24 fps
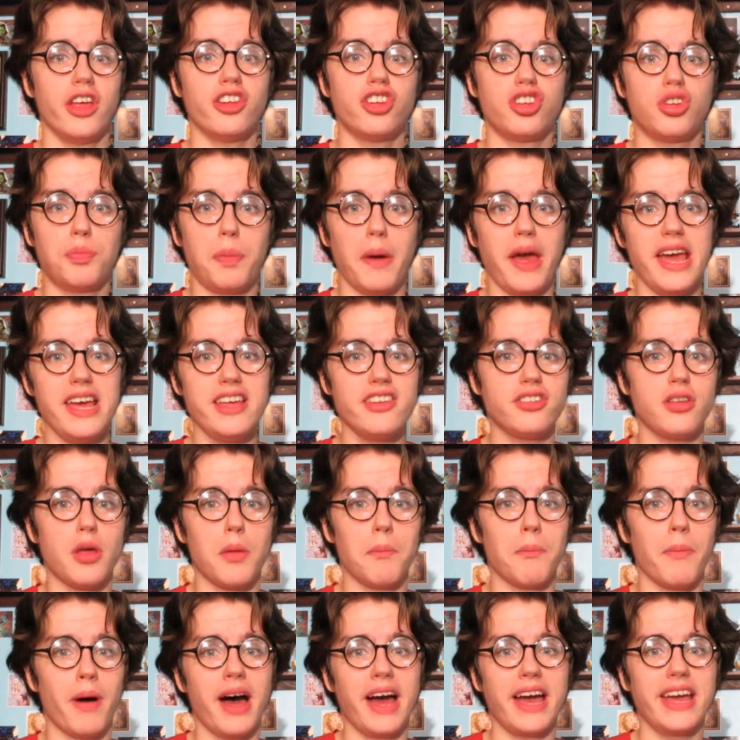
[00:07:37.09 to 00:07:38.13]
Space,
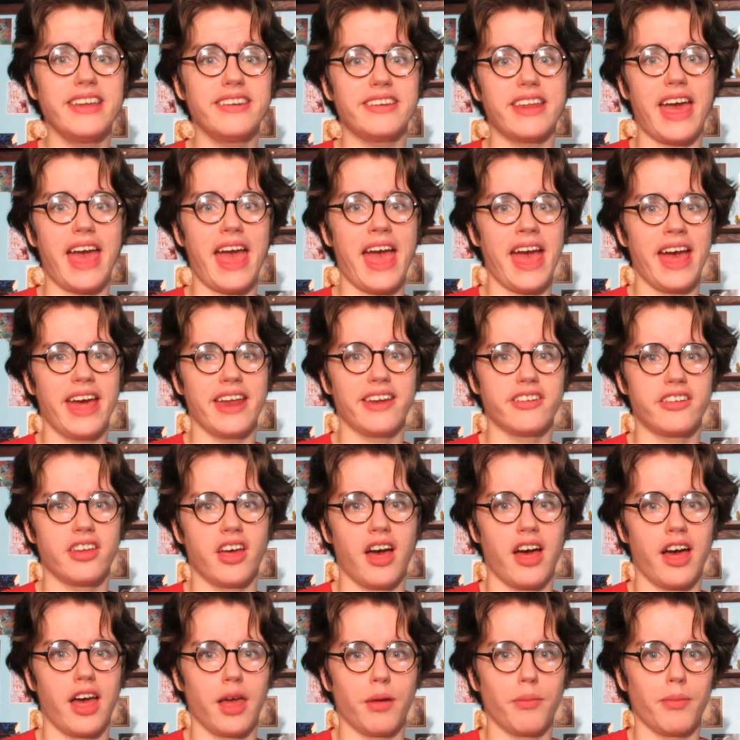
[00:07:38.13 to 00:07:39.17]
mind, and
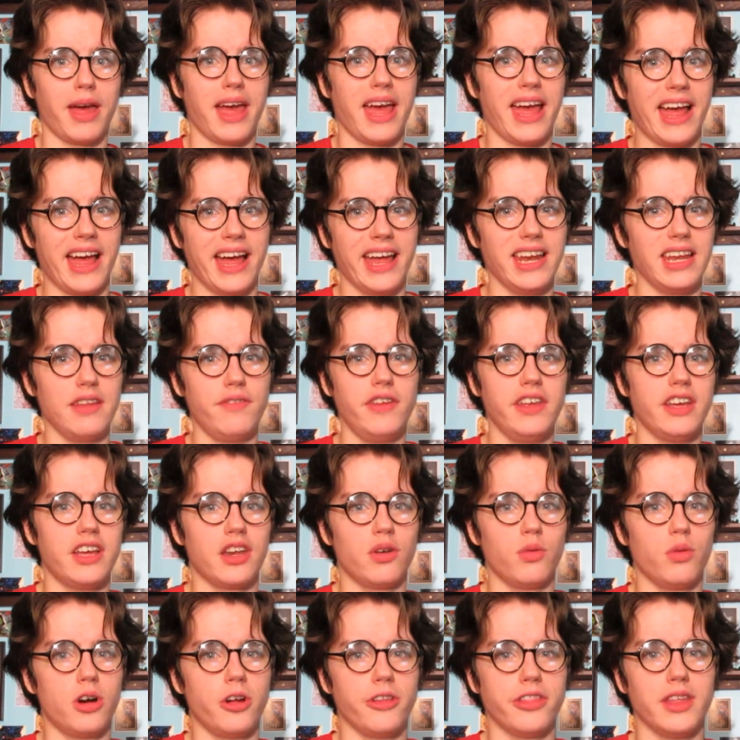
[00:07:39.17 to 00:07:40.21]
time. And if he
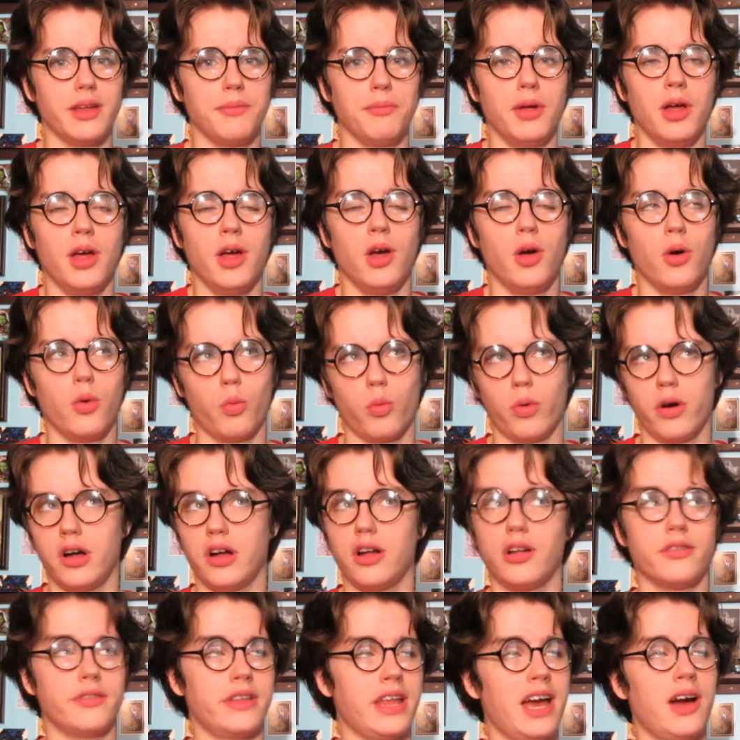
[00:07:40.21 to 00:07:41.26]
can wield them,
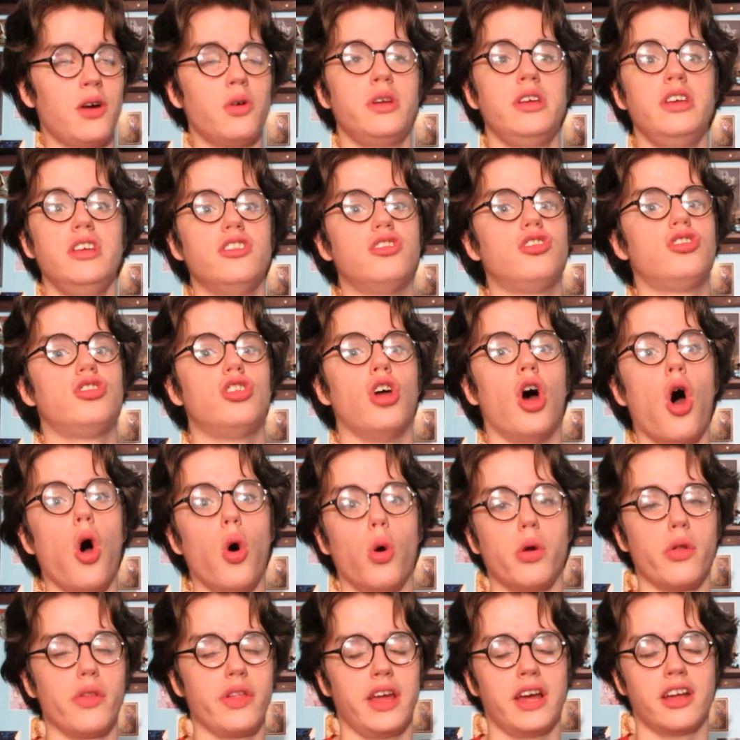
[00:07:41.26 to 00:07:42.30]
well, now he's
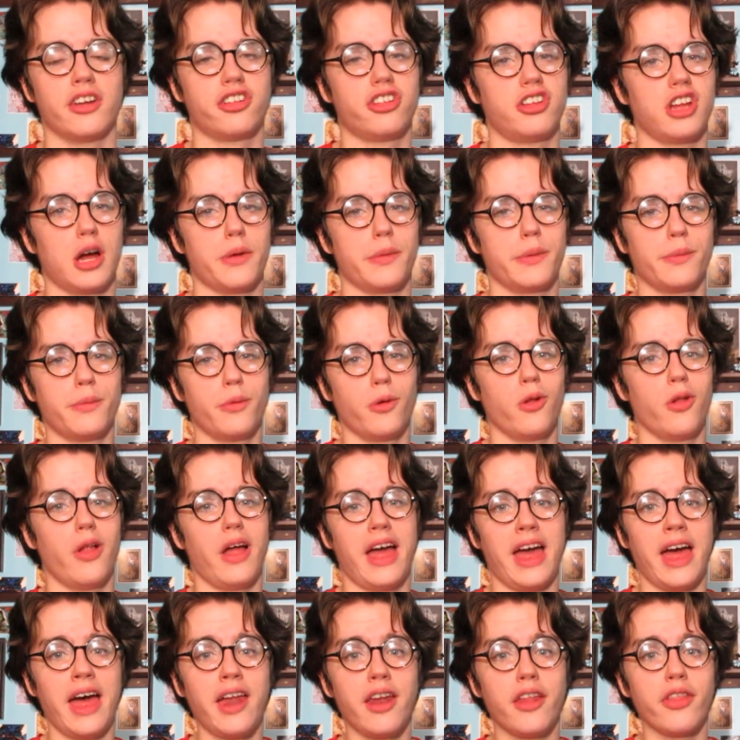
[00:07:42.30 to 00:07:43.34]
totally unstoppable.
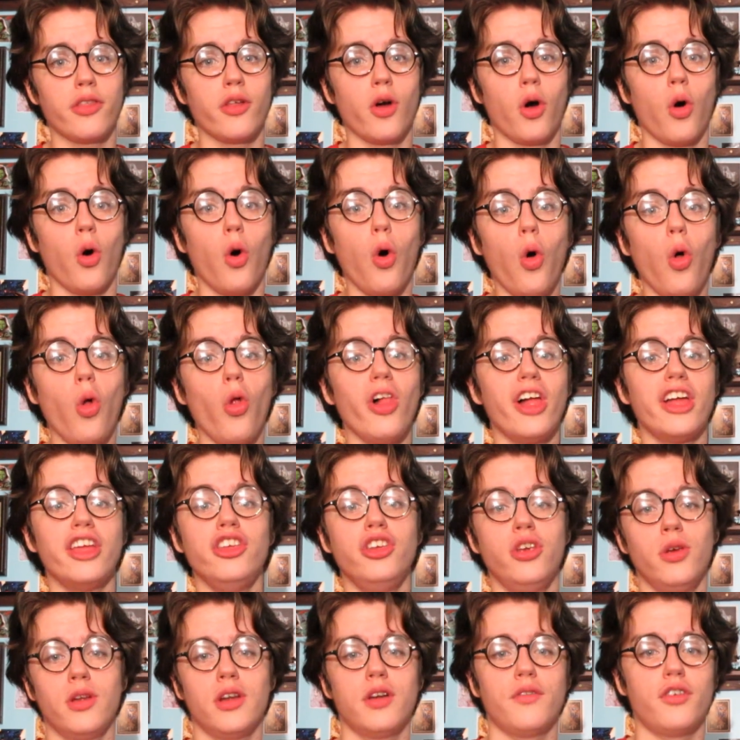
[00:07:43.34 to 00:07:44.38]
And the whole
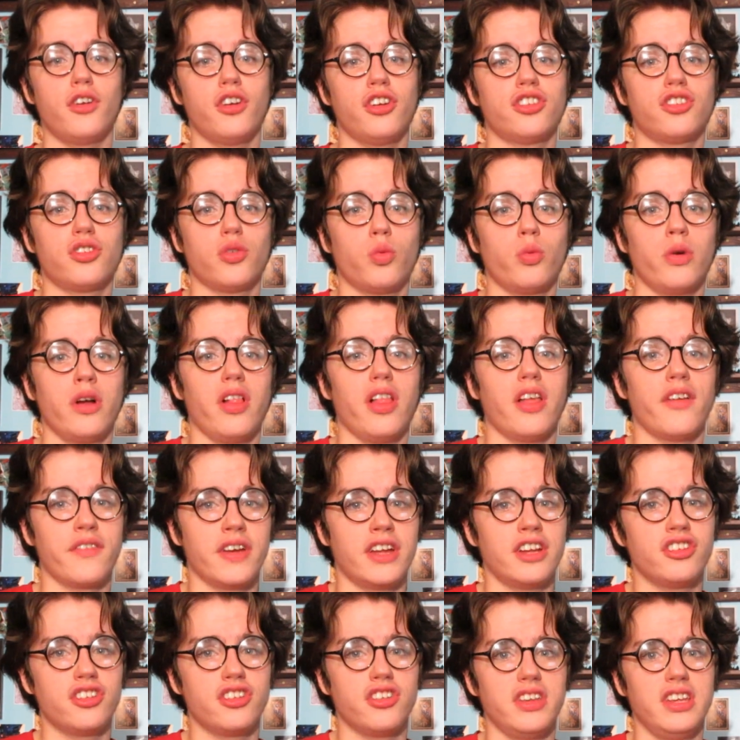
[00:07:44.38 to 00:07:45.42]
universe will
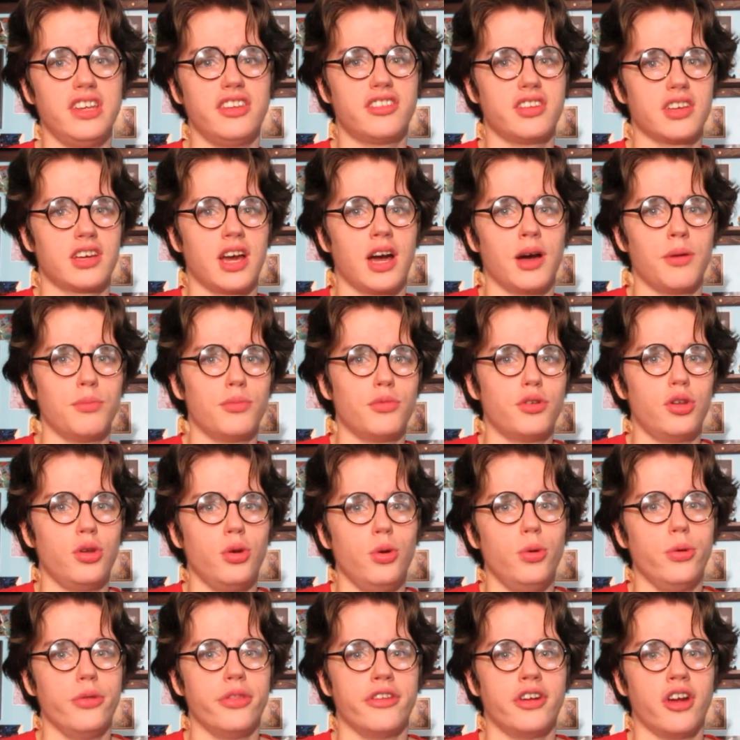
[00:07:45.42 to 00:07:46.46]
eventually succumb
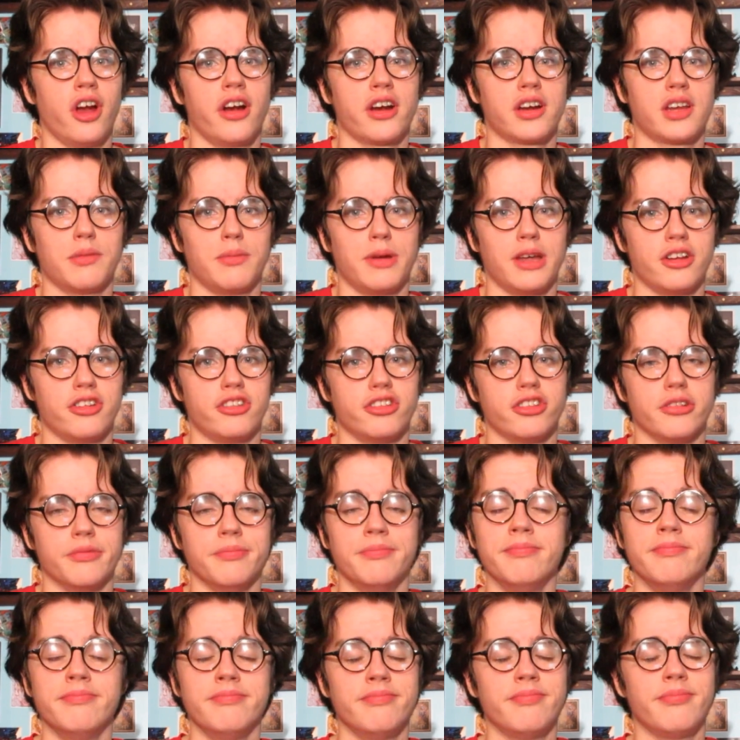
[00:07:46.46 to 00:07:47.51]
to the Dark Dimension.
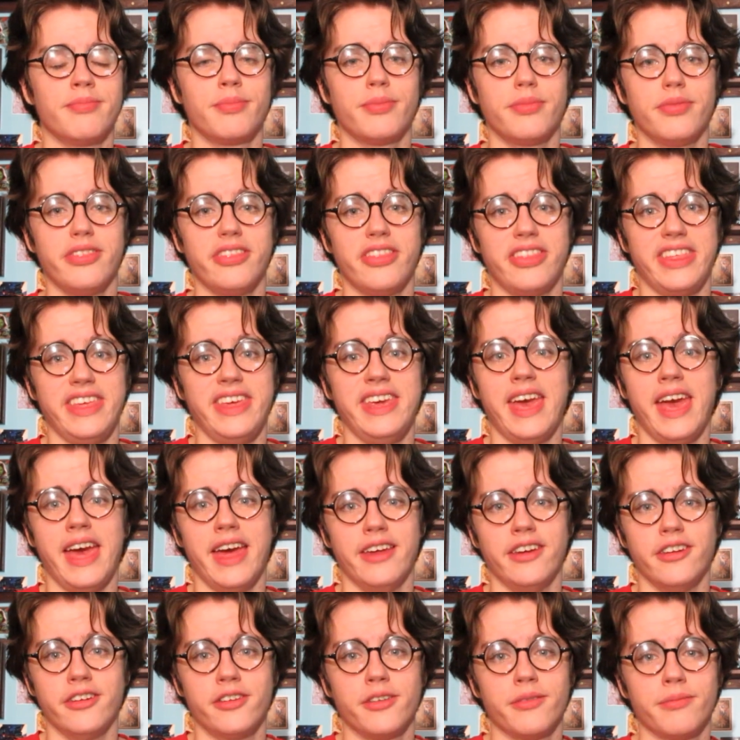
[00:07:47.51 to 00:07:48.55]
The
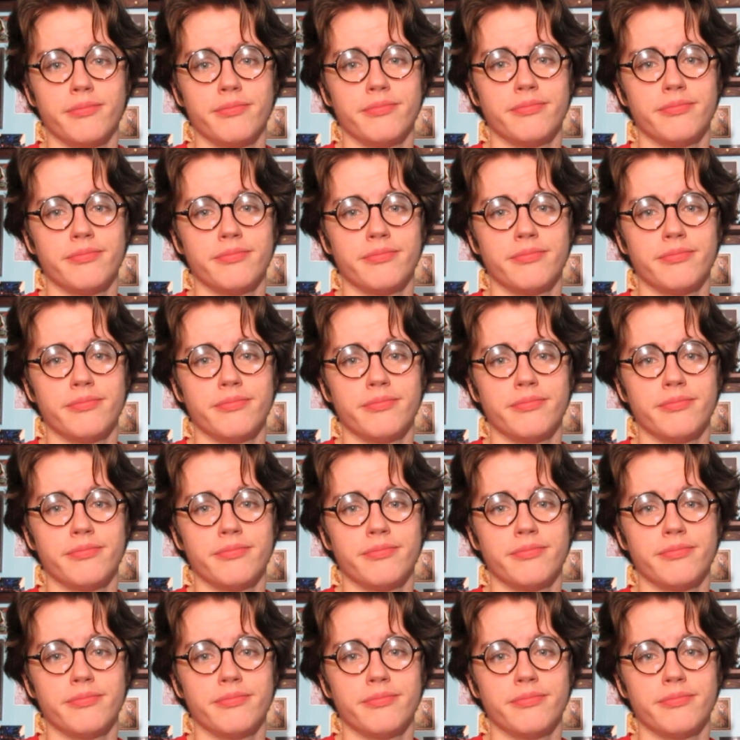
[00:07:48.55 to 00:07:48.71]
end.